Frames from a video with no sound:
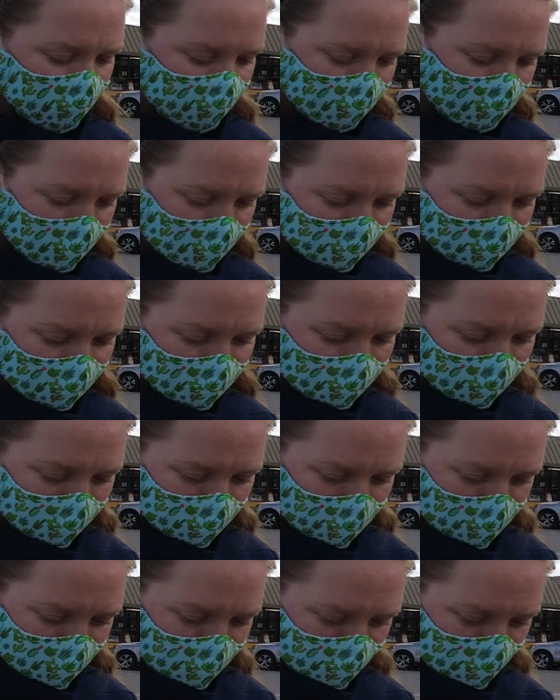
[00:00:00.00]
stage
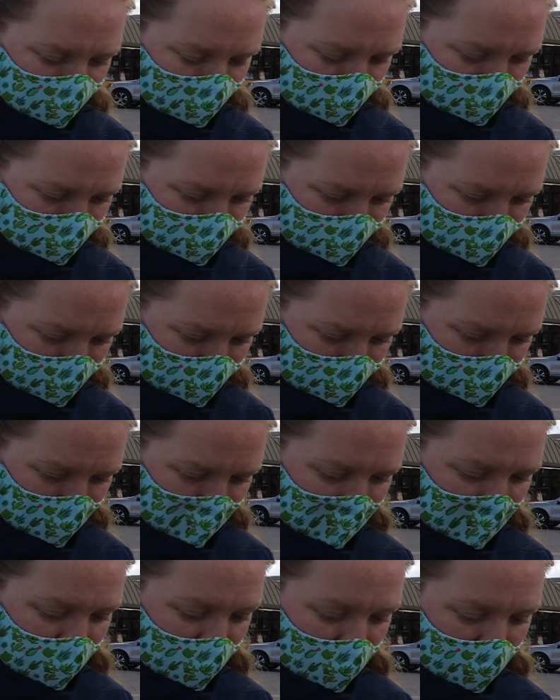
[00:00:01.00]
3 for the
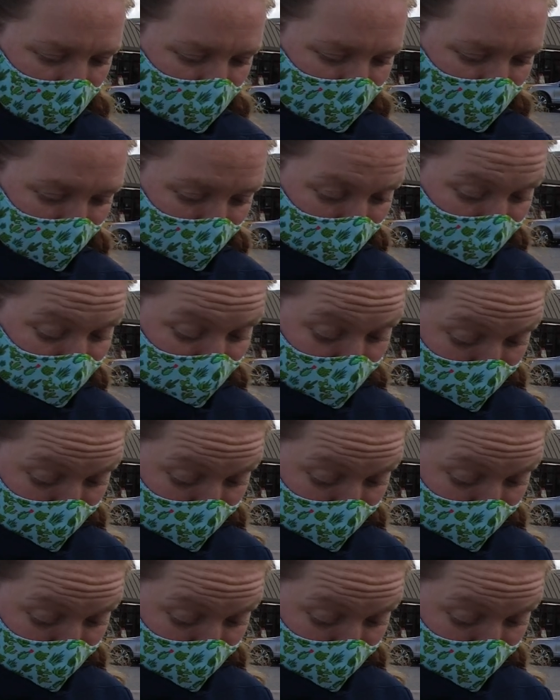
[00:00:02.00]
hometown